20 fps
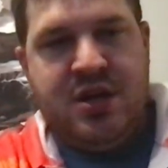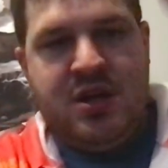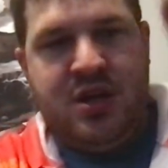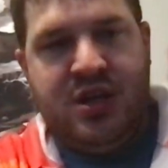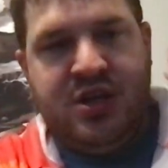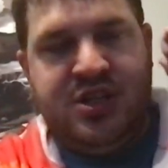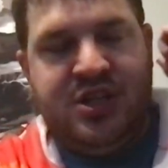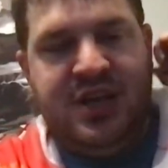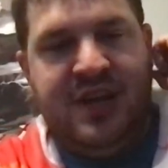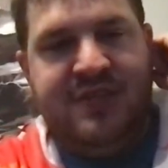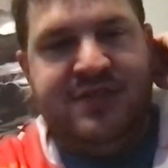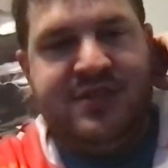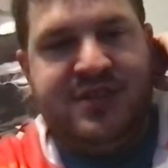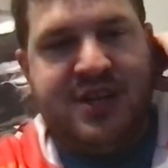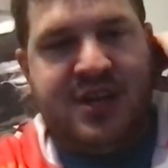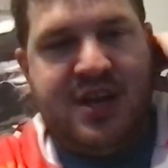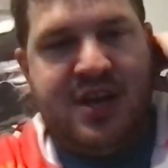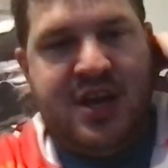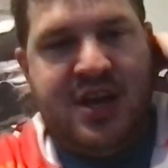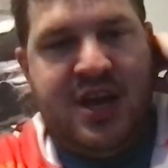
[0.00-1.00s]
The
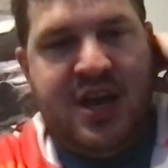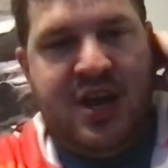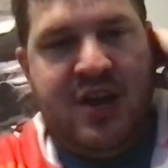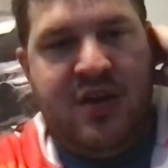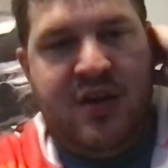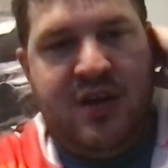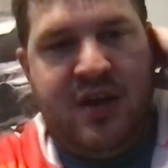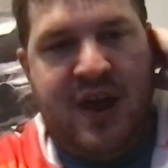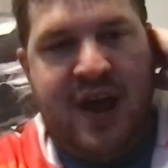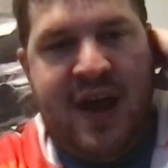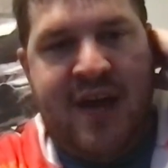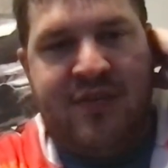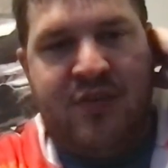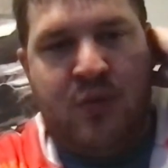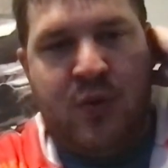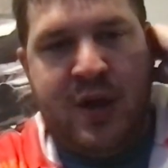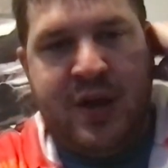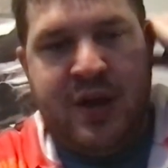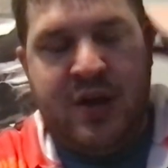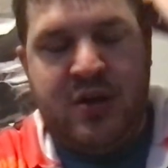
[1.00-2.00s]
Chiefs and have
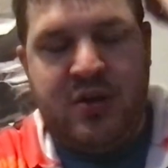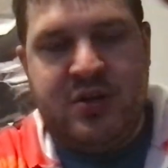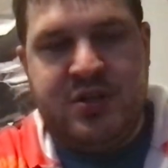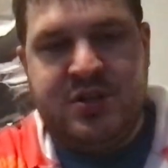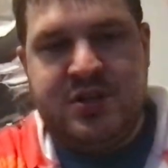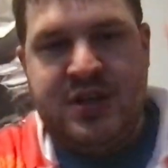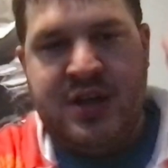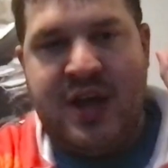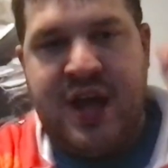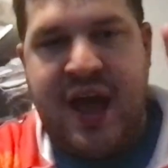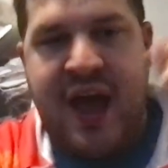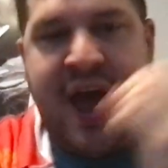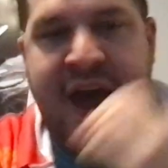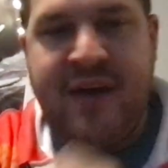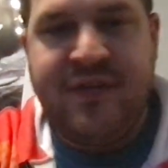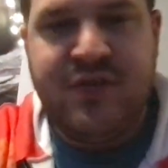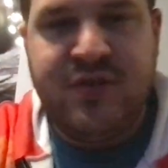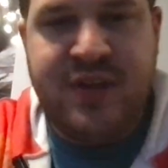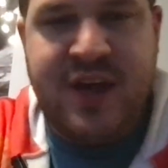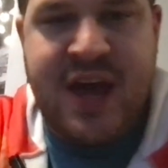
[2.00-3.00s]
the Raiders
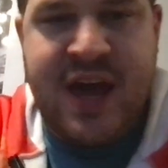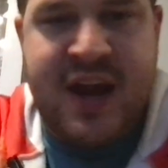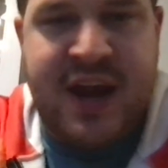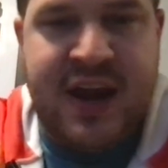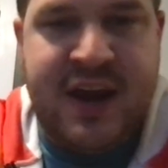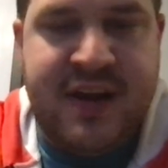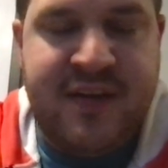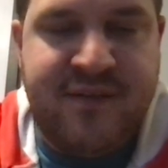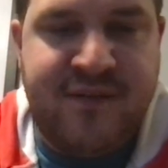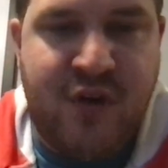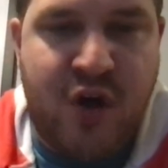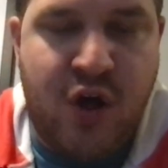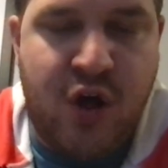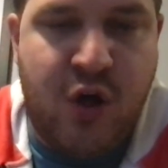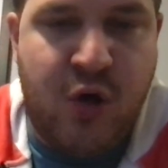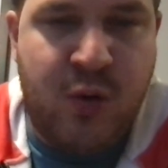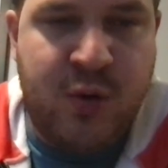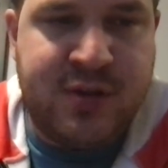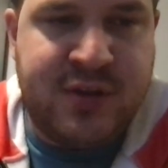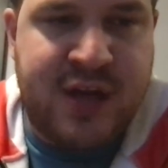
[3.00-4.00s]
after that and
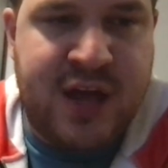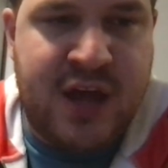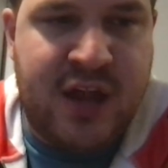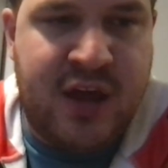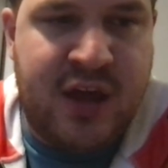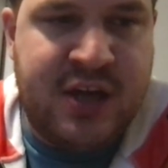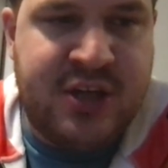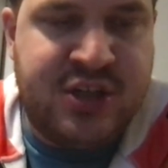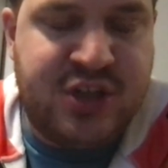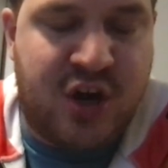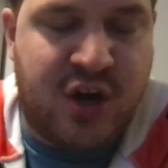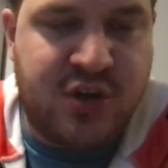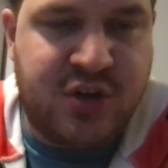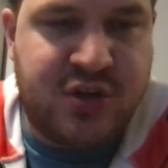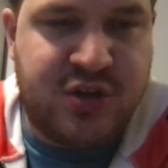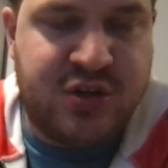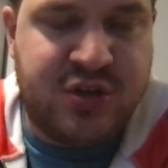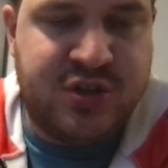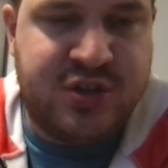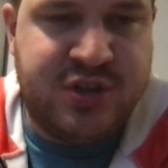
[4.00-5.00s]
follow with the LA
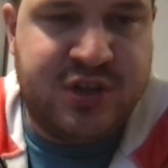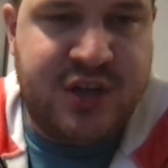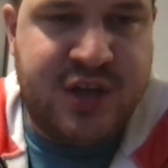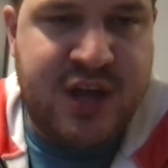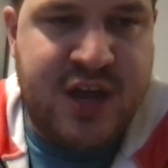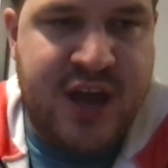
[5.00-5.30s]
Chargers